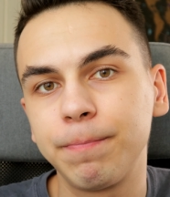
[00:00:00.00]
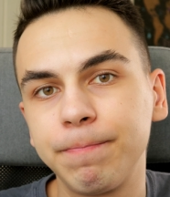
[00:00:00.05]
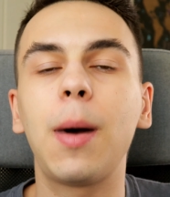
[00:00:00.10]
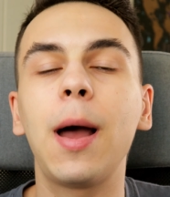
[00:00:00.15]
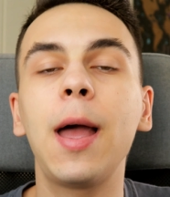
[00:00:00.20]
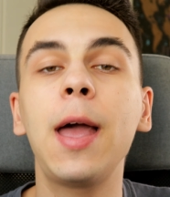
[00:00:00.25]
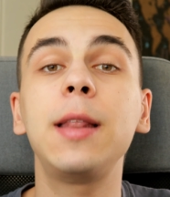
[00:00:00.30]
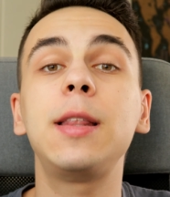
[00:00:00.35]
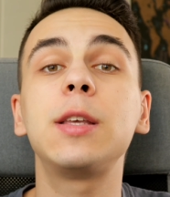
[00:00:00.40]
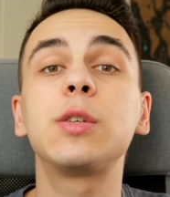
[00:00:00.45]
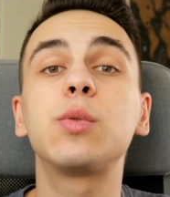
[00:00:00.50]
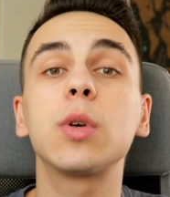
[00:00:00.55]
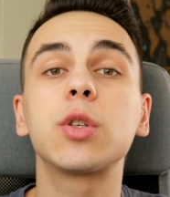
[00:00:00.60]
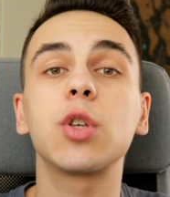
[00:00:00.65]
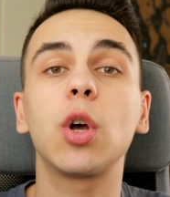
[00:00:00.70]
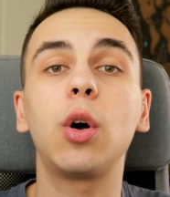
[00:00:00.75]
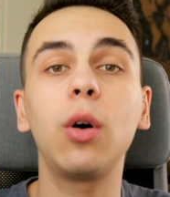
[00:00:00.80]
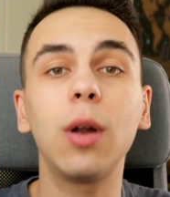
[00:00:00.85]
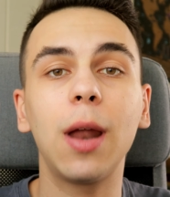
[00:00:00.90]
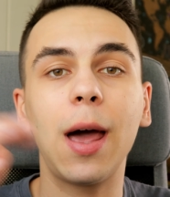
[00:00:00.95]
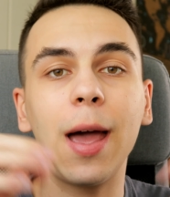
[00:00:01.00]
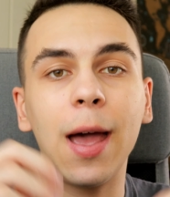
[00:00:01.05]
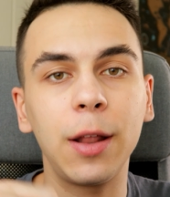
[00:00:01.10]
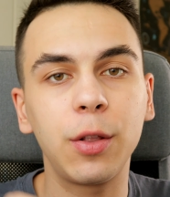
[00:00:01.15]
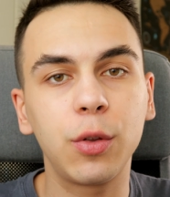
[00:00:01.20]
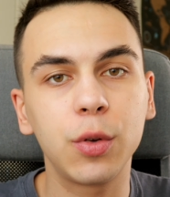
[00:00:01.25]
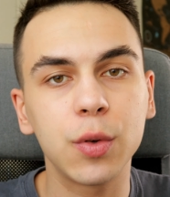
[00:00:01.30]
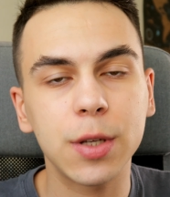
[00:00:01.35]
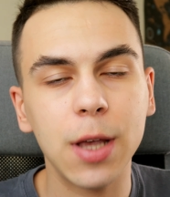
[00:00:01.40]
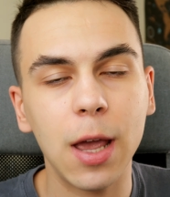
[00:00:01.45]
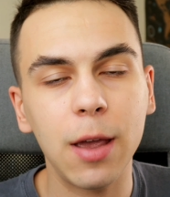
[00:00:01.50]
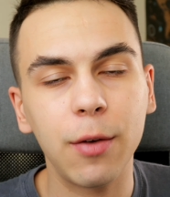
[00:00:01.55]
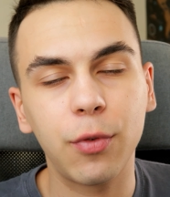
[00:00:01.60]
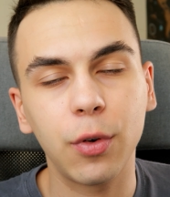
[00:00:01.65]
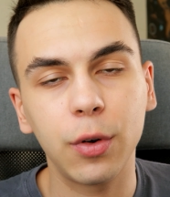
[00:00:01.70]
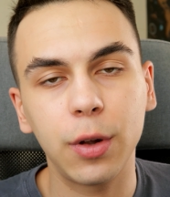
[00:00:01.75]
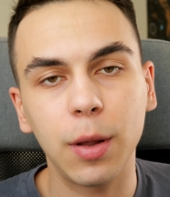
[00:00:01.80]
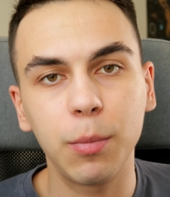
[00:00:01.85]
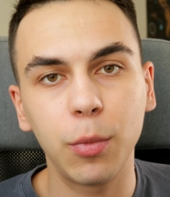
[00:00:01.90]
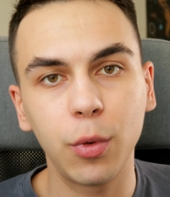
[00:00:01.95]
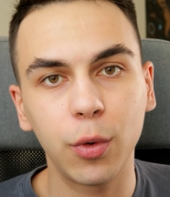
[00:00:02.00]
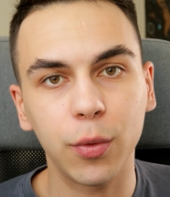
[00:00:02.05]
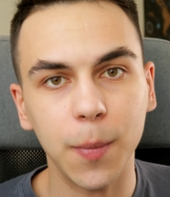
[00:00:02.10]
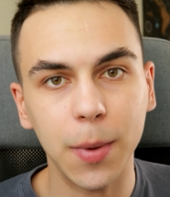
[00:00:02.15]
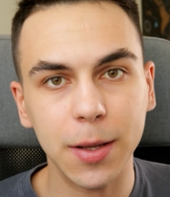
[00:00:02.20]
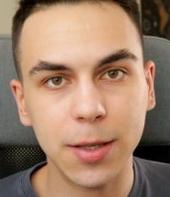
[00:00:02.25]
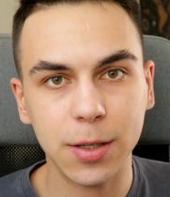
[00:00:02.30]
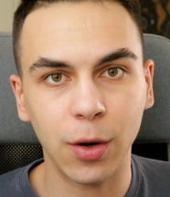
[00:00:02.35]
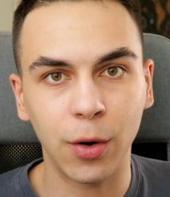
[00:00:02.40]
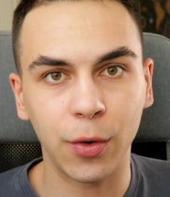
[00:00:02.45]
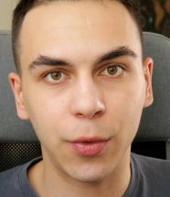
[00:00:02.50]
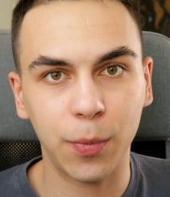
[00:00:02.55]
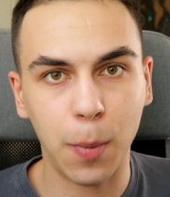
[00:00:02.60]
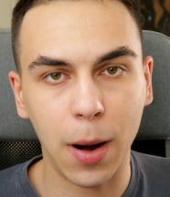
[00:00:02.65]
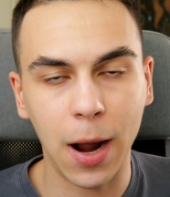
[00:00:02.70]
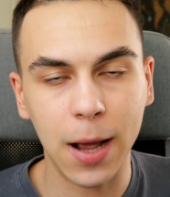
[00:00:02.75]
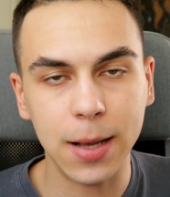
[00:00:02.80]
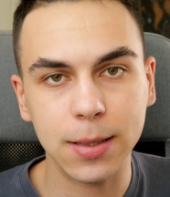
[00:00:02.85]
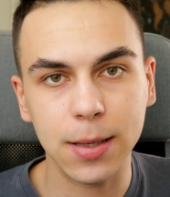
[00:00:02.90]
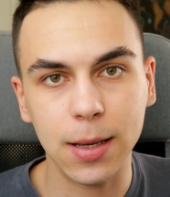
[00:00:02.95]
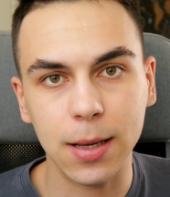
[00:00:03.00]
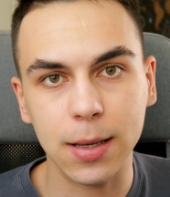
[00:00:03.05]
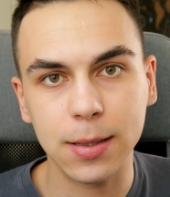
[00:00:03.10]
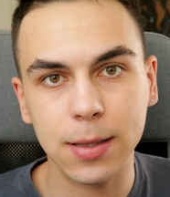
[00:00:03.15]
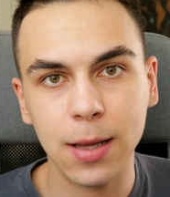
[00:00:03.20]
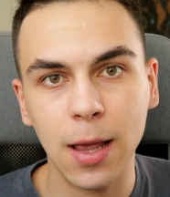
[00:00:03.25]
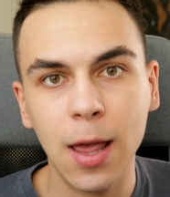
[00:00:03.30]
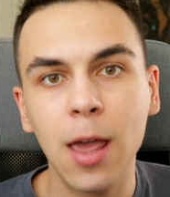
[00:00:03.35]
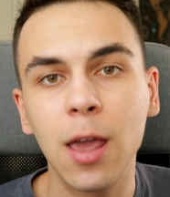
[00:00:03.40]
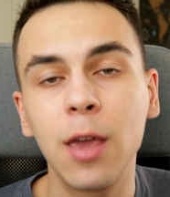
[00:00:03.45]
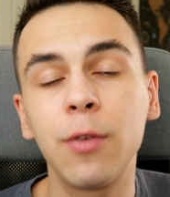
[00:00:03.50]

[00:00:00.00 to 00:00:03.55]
But hey, this was all I had to say for the movements of prices.